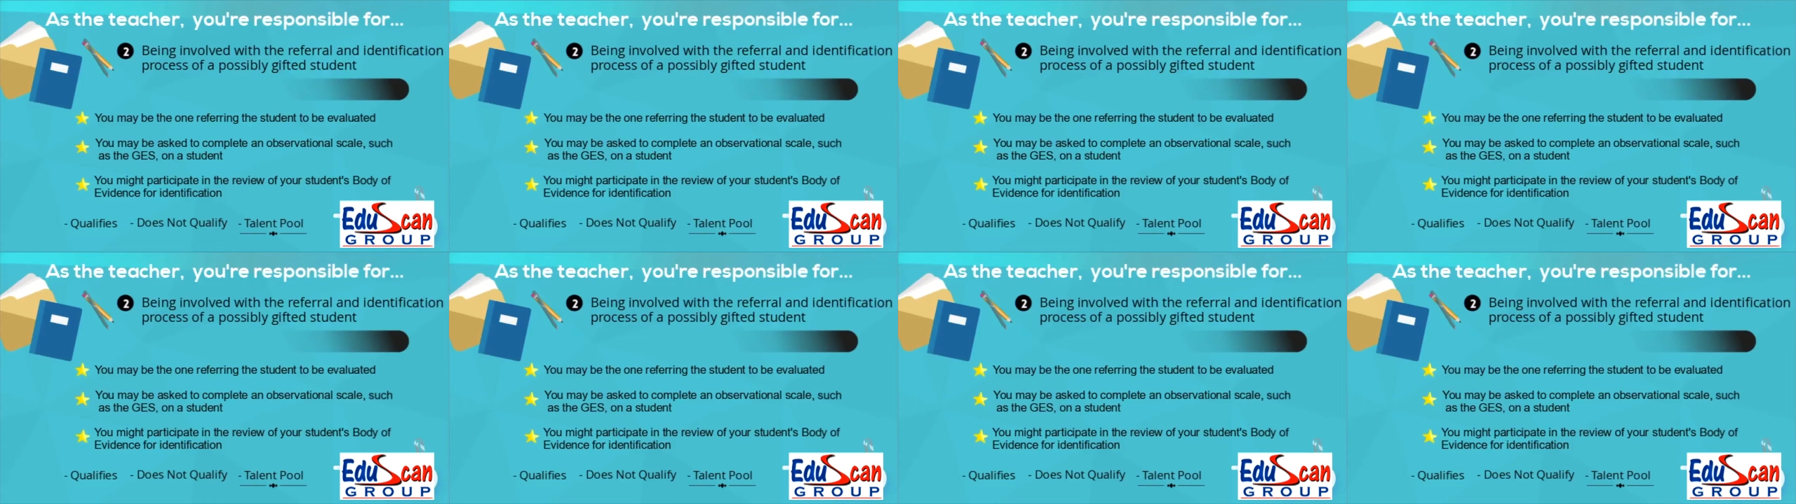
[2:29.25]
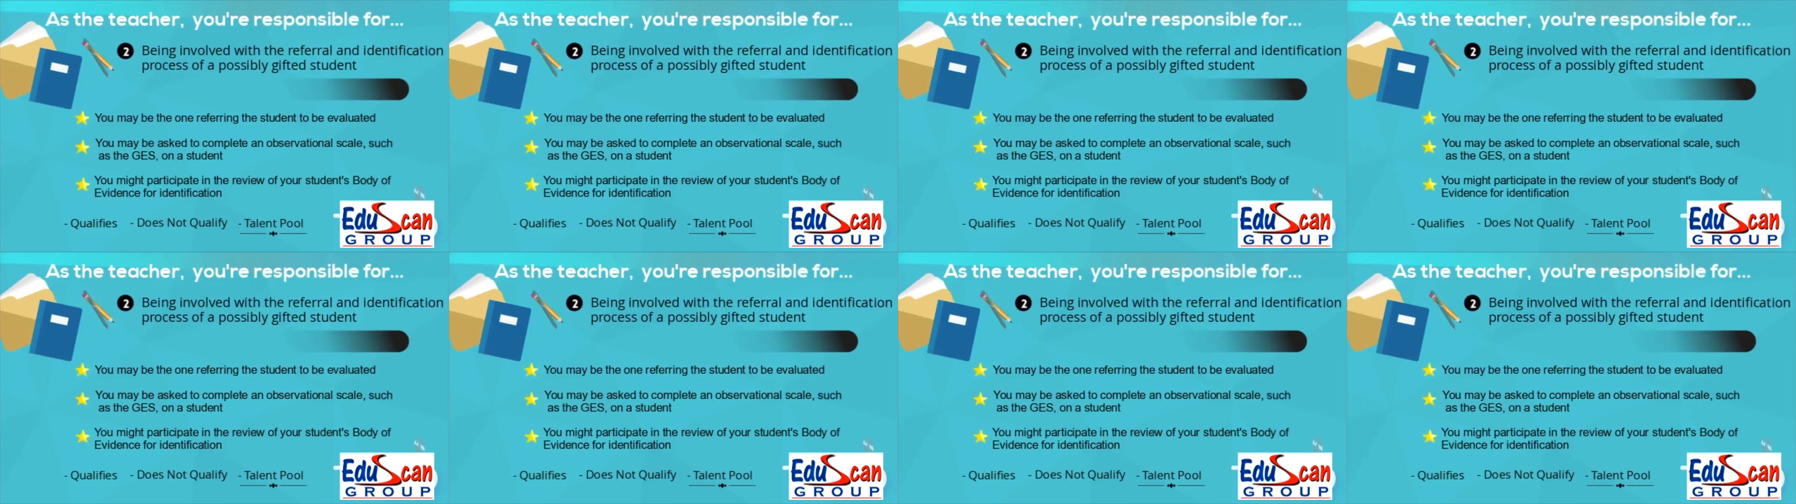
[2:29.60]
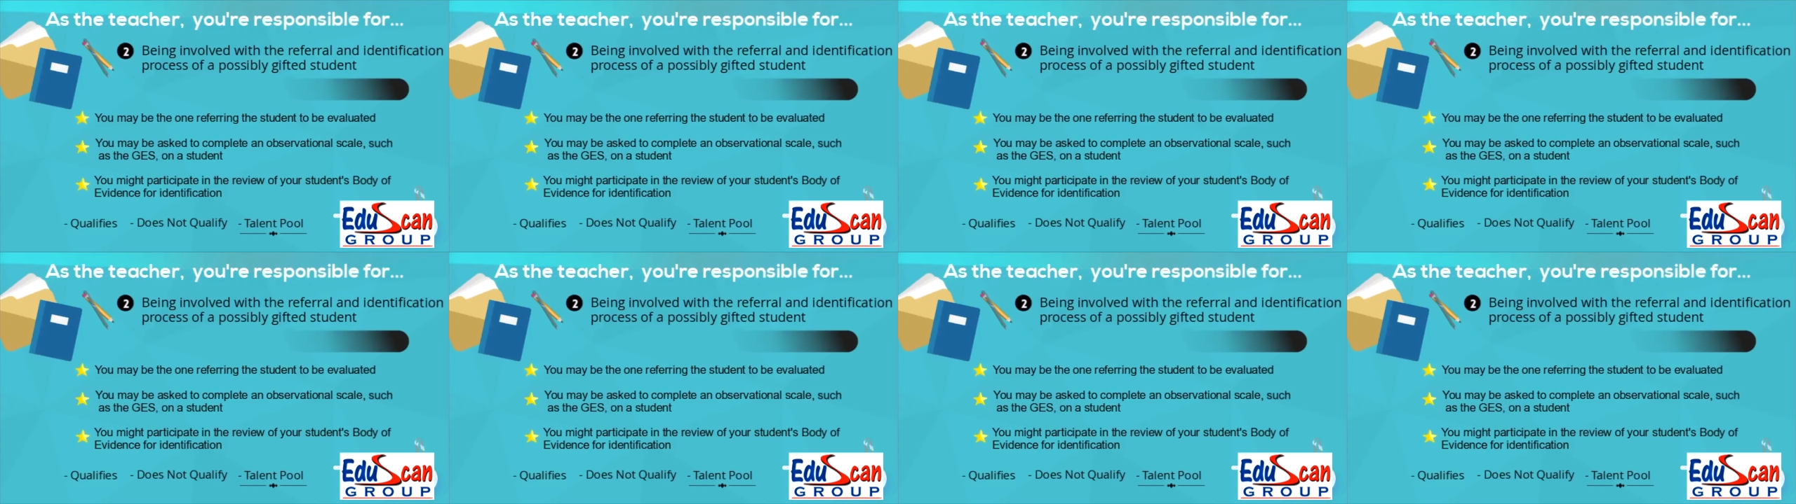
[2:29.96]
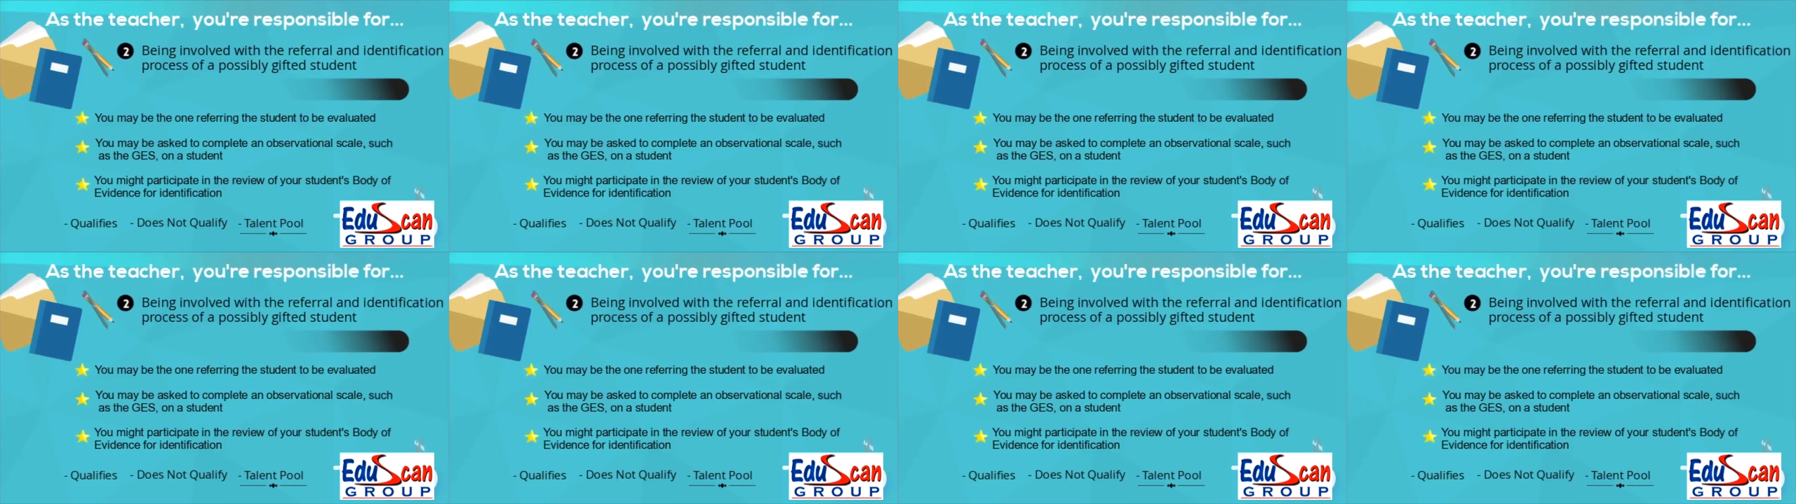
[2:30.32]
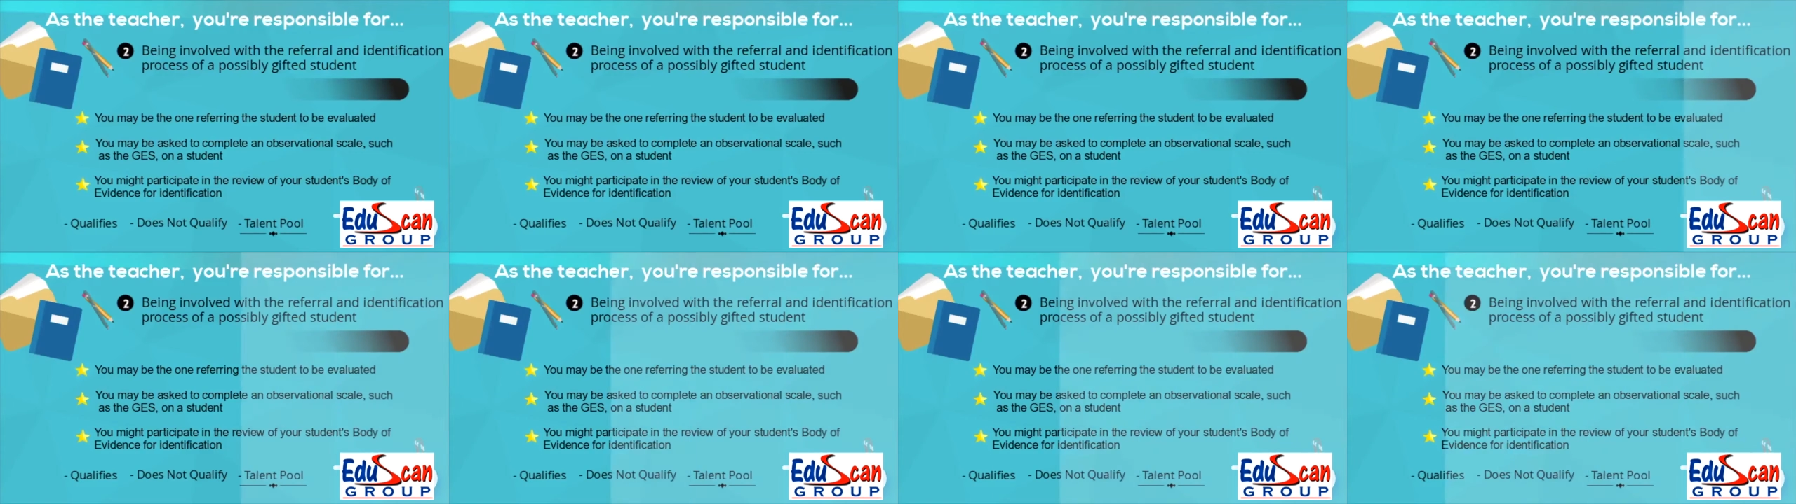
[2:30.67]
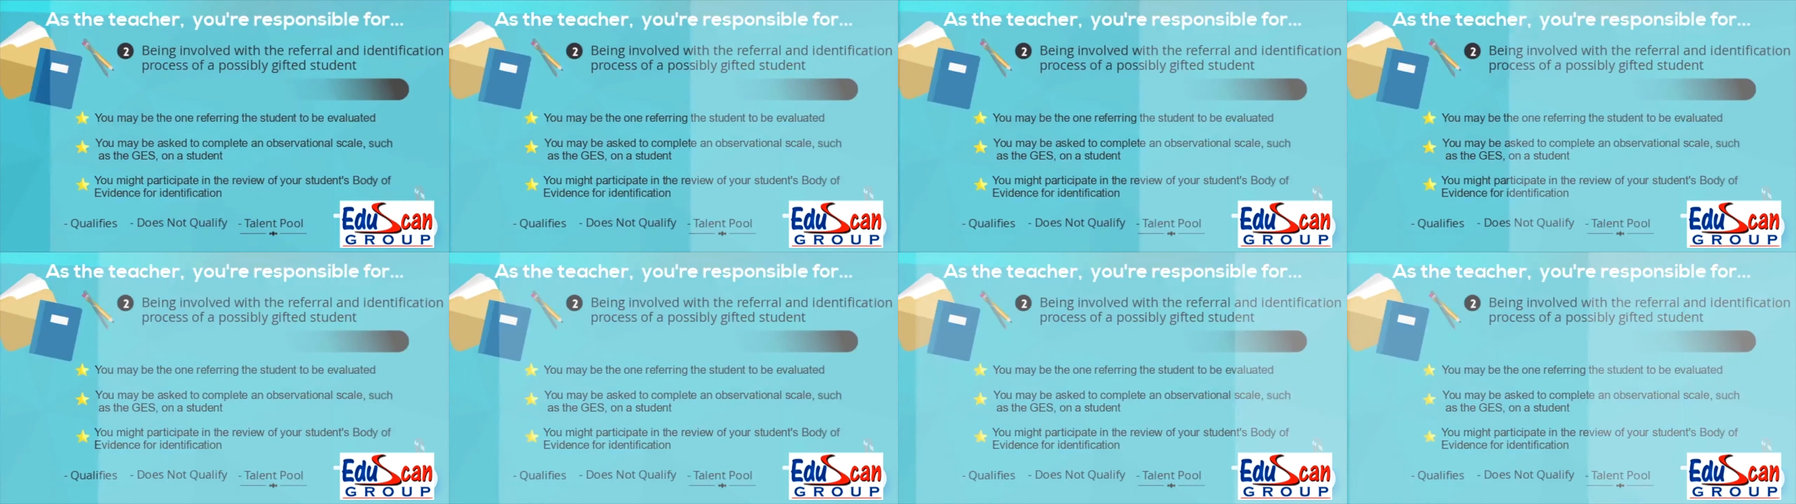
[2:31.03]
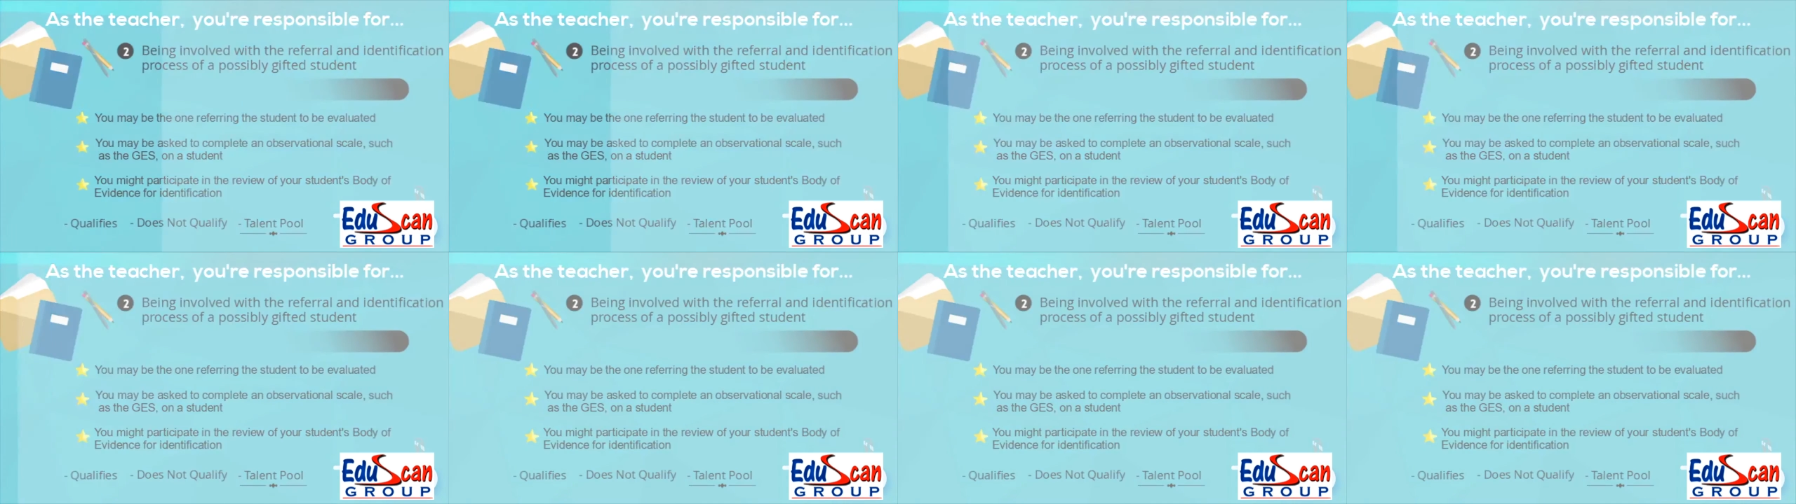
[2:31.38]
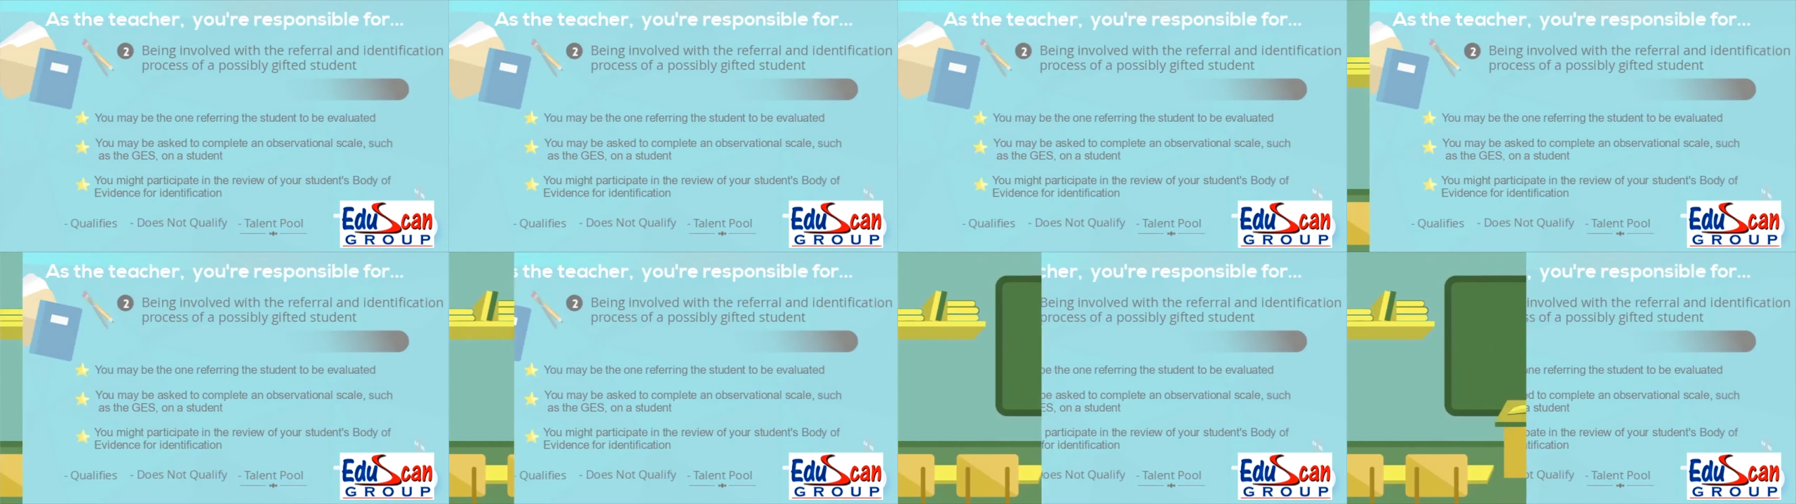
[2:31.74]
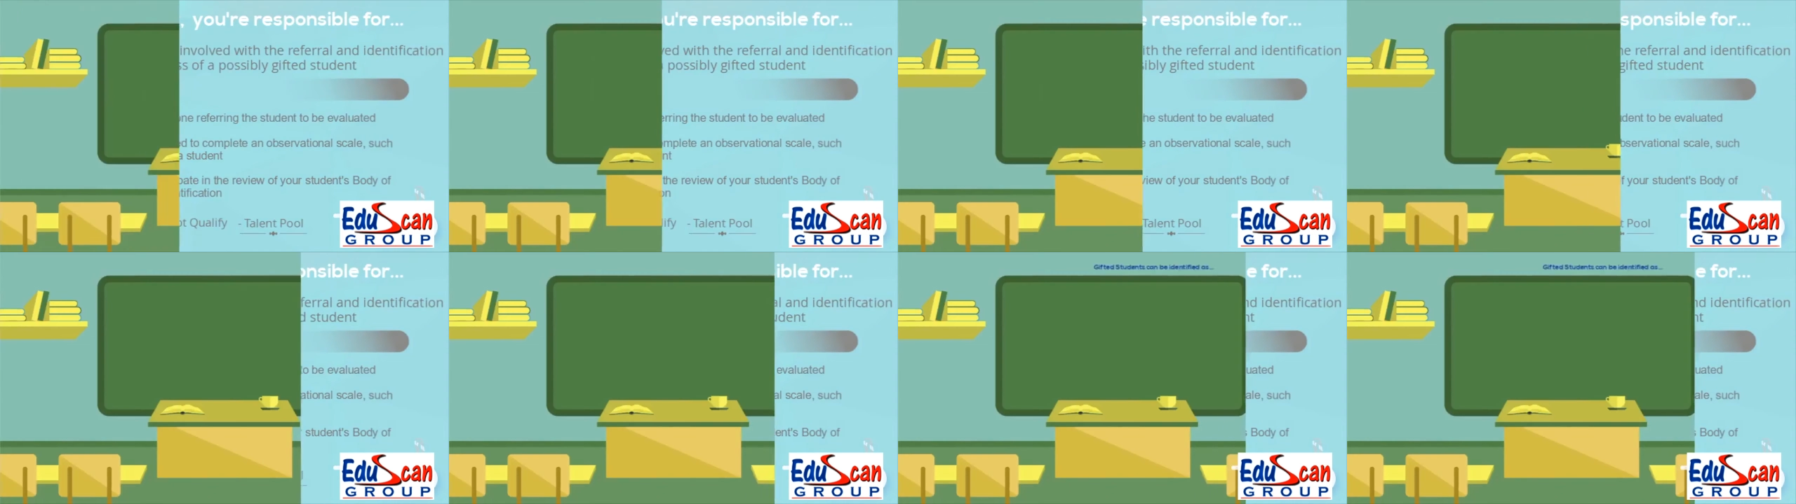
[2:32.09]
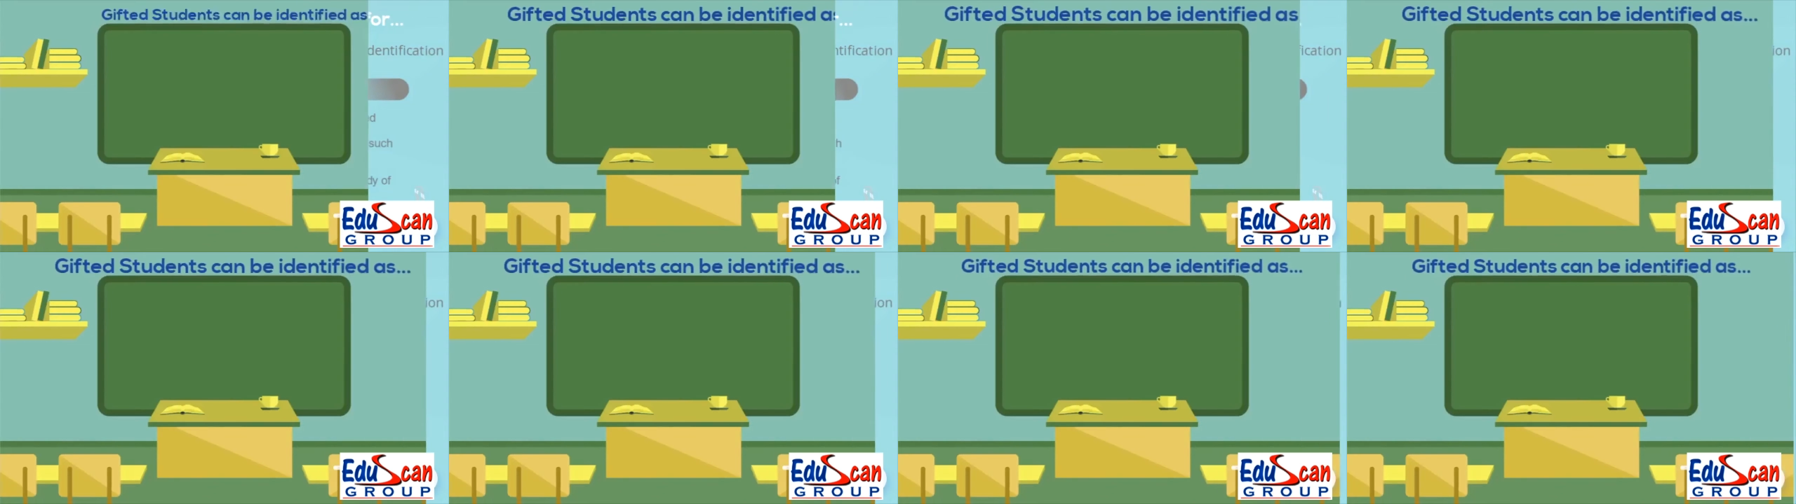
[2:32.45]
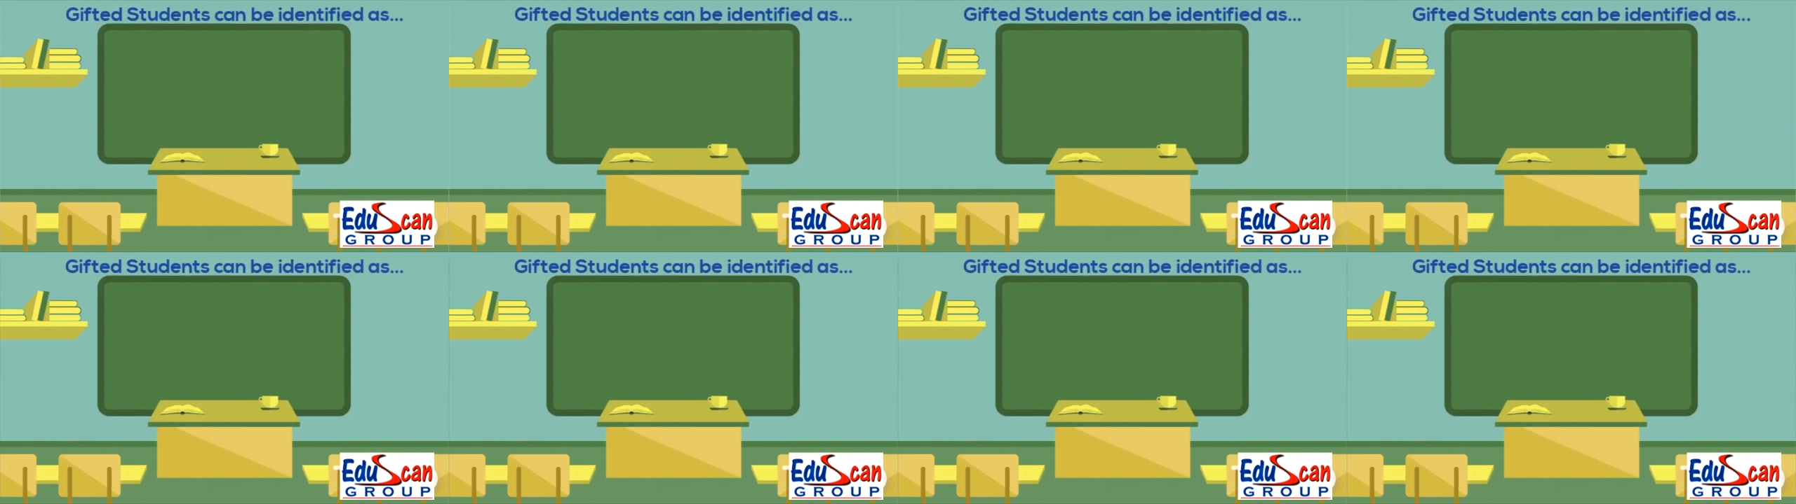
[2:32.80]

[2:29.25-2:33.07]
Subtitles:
Nobody's mouth can be seen.